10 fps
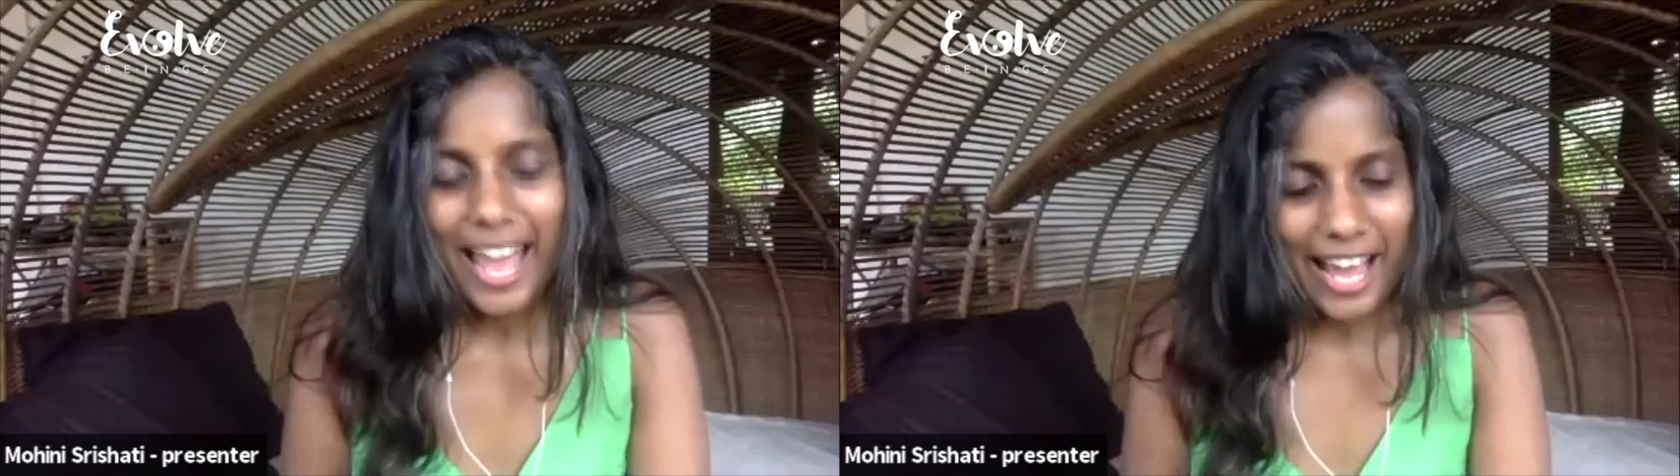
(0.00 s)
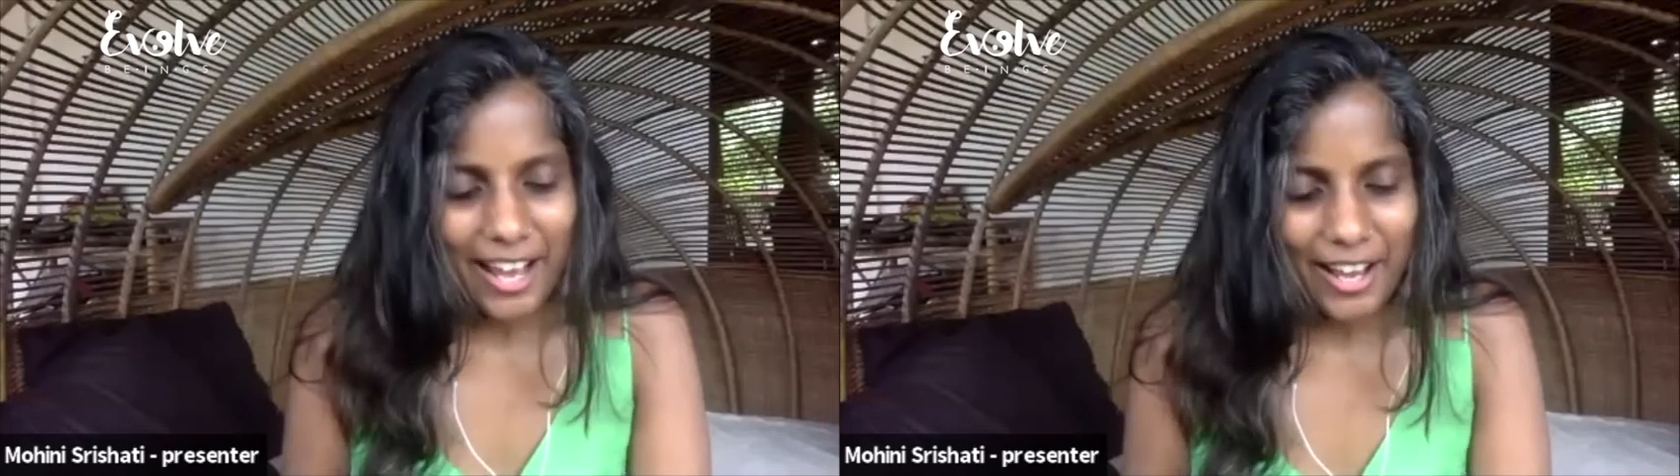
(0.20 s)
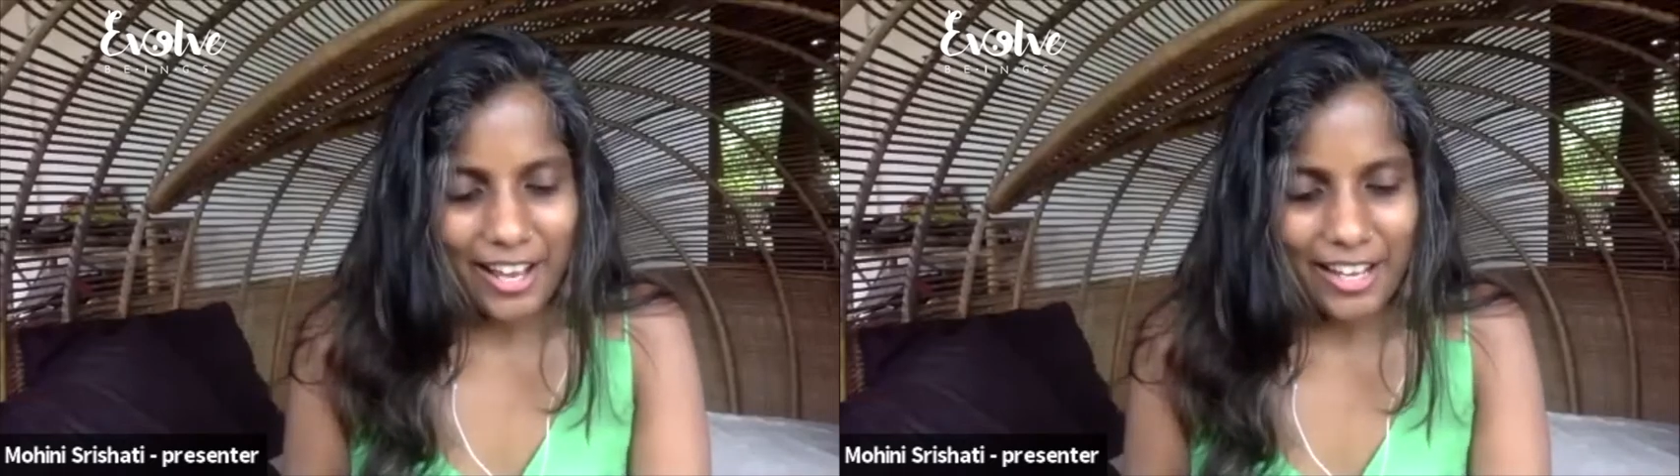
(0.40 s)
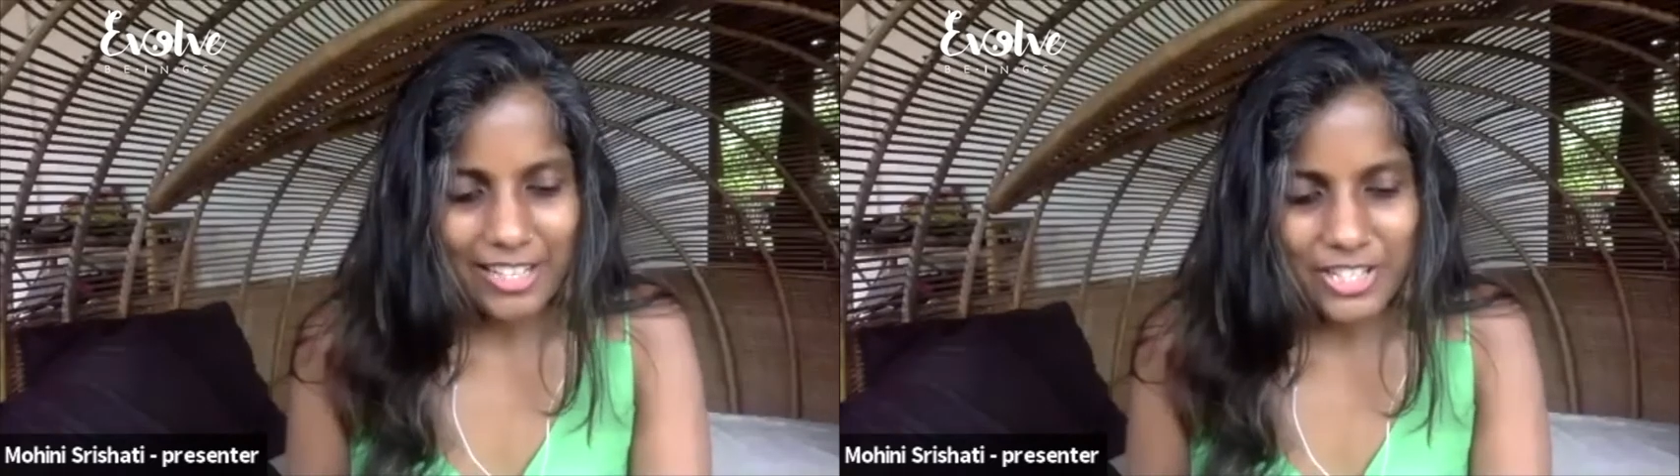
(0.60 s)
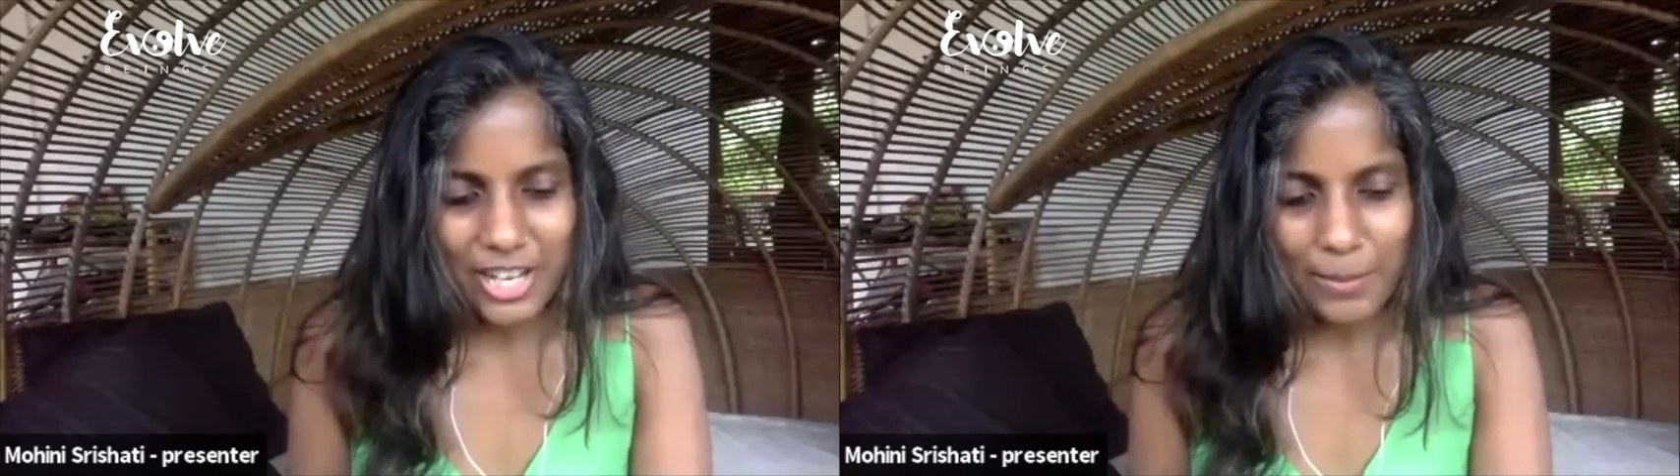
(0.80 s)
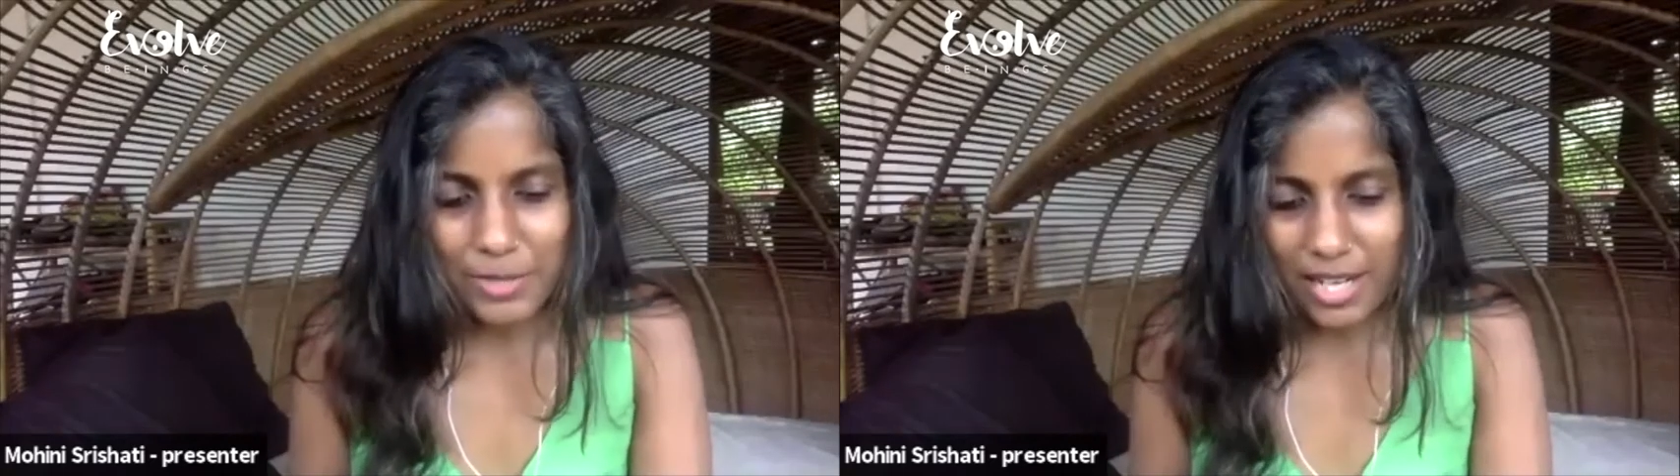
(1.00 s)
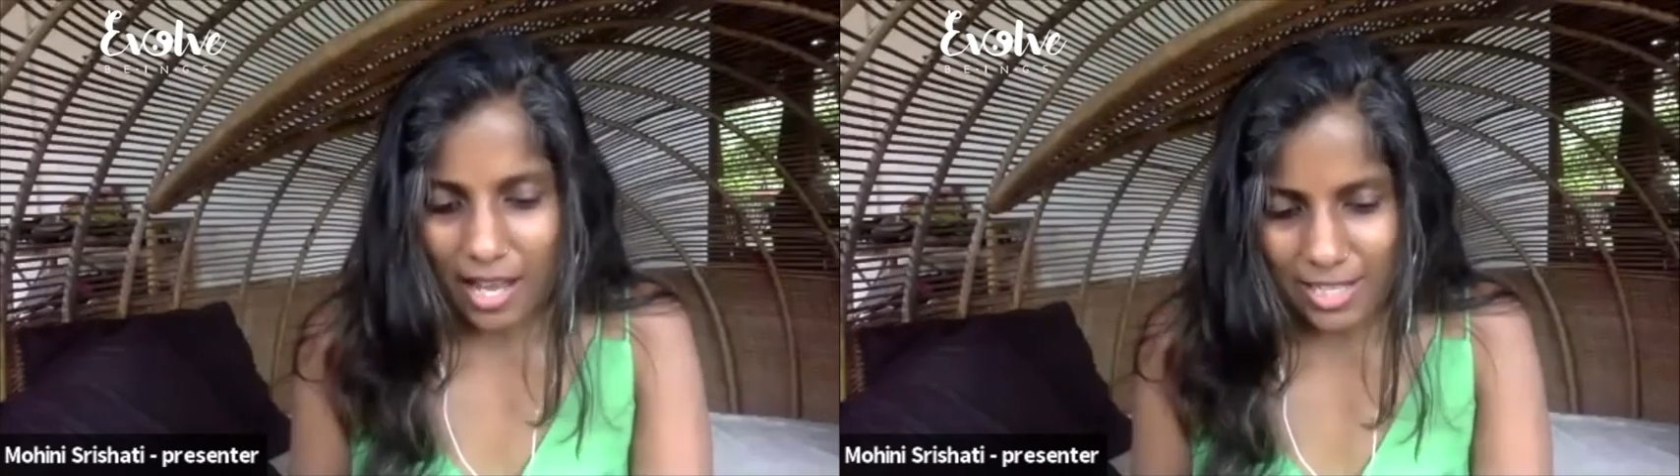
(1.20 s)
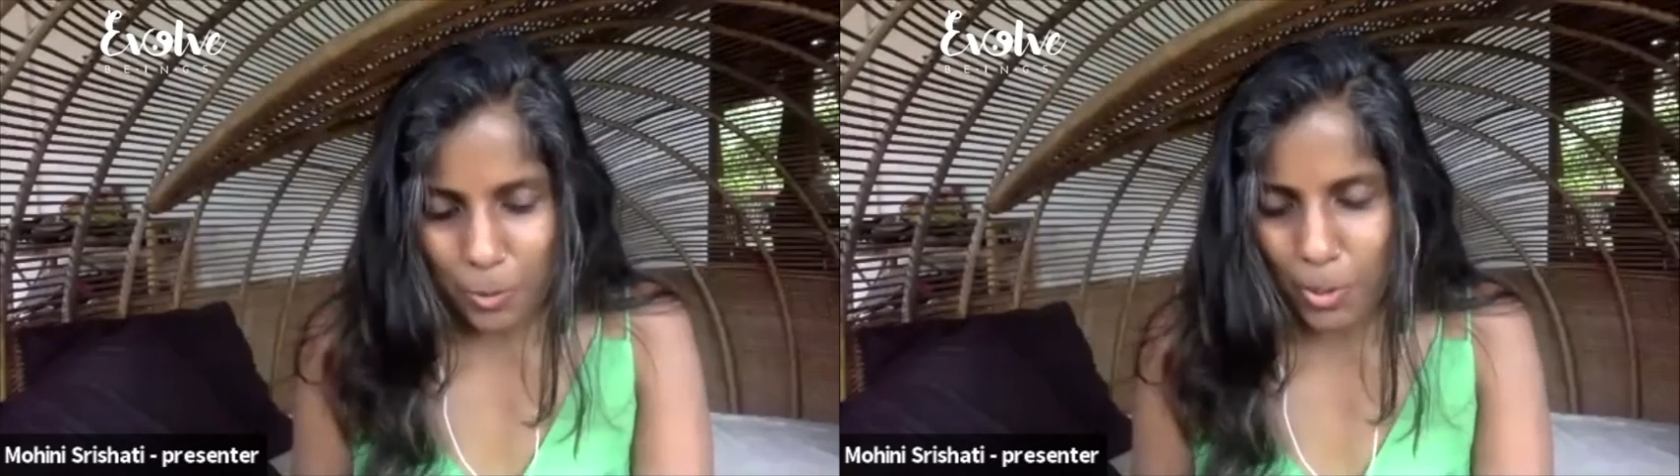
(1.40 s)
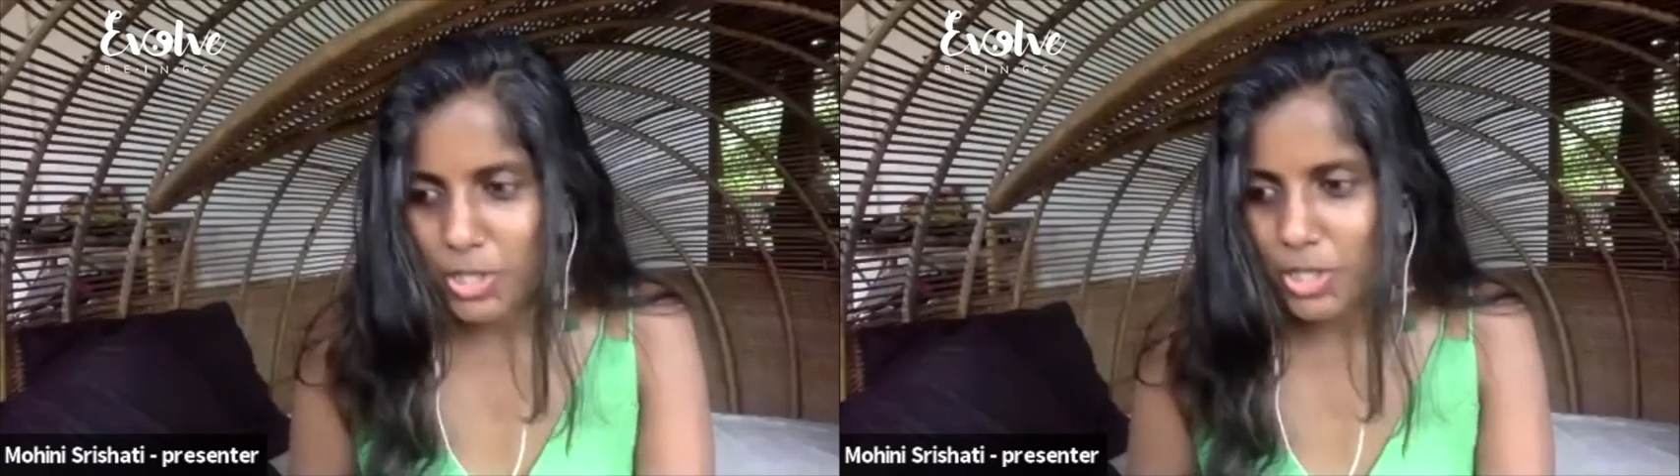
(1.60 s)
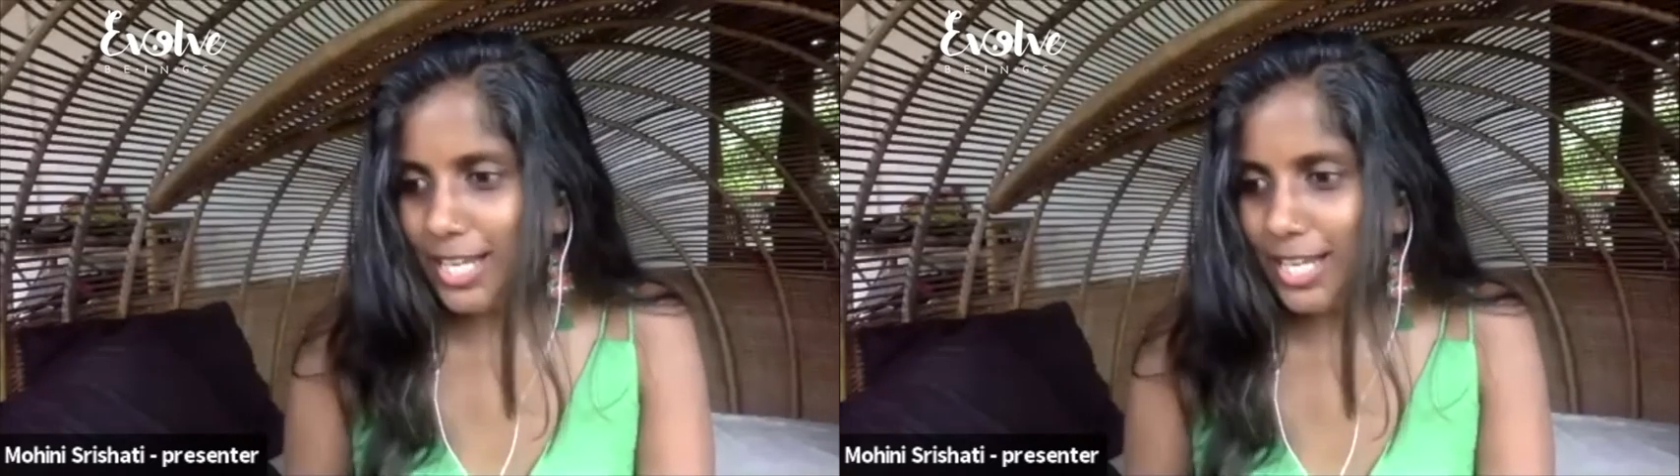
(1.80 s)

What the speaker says: James, last question,